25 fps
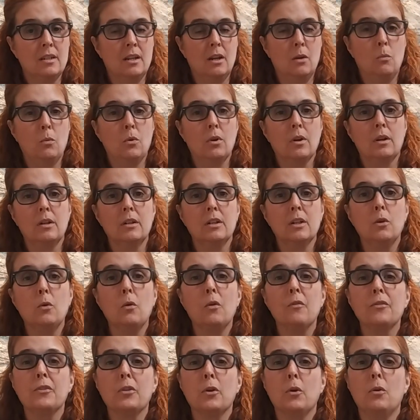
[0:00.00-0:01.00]
And we're going to go
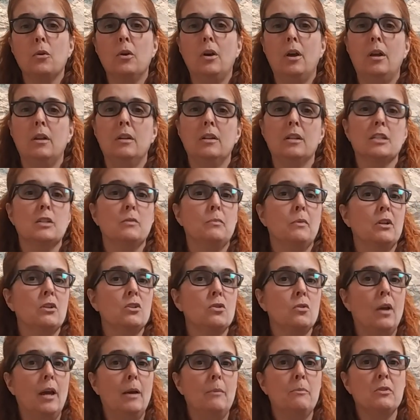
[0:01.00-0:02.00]
over in a
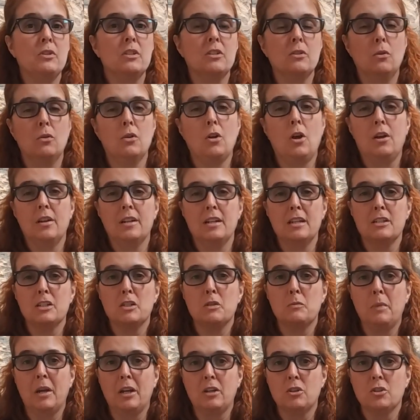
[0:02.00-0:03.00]
special episode on
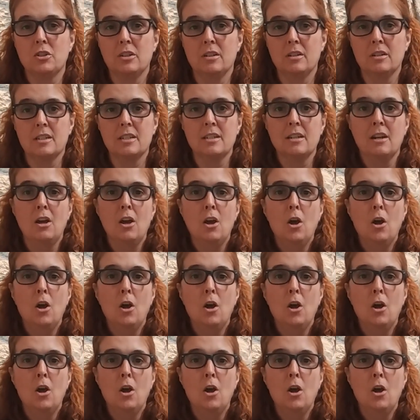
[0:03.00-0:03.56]
inspections.